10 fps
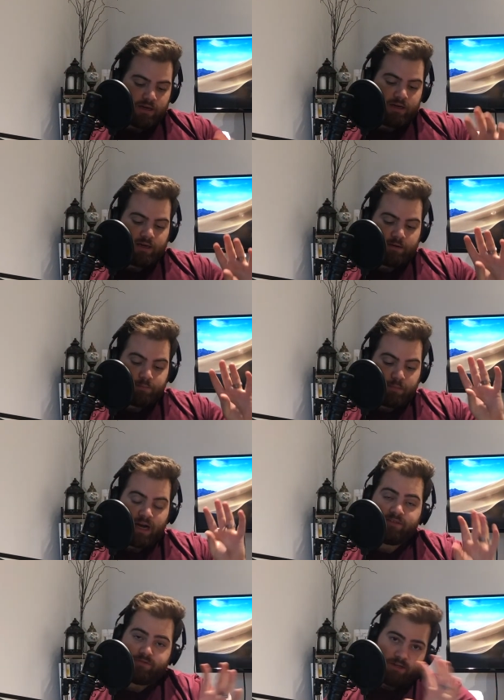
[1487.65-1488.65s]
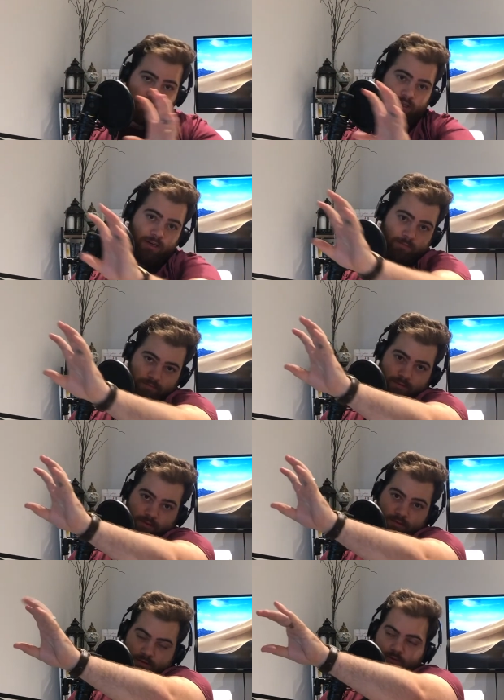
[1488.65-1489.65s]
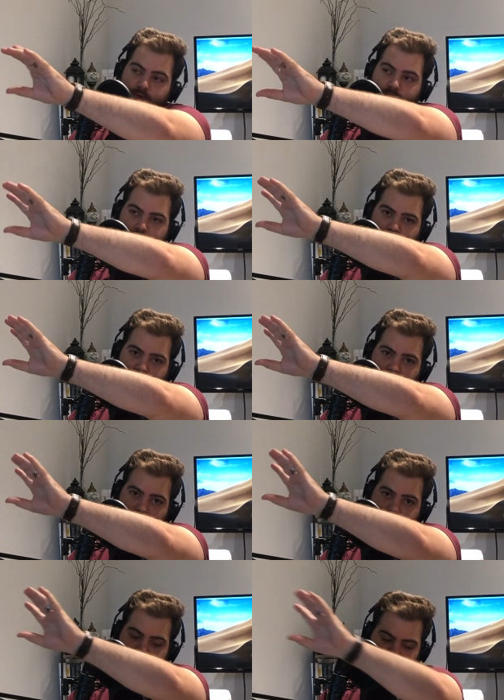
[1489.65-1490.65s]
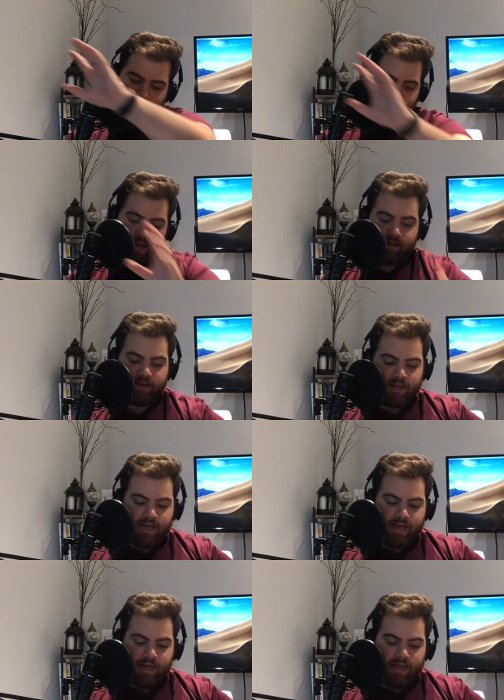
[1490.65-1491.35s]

I fucked up, and we go on a ramble about that.